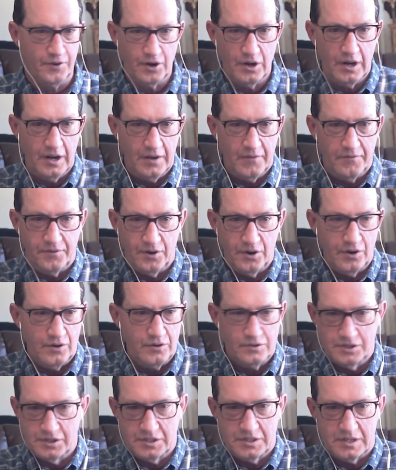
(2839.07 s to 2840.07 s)
If you're,
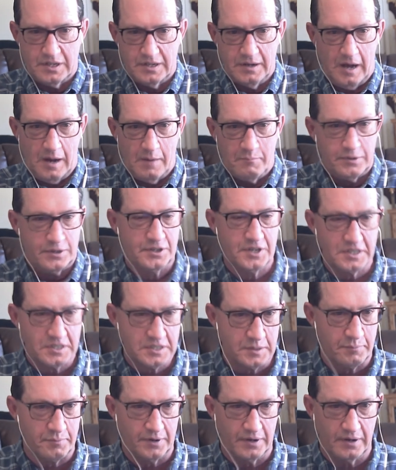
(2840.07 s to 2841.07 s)
if you're just a, a
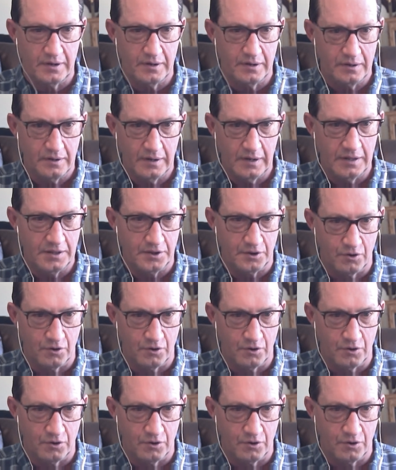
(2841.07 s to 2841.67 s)
participant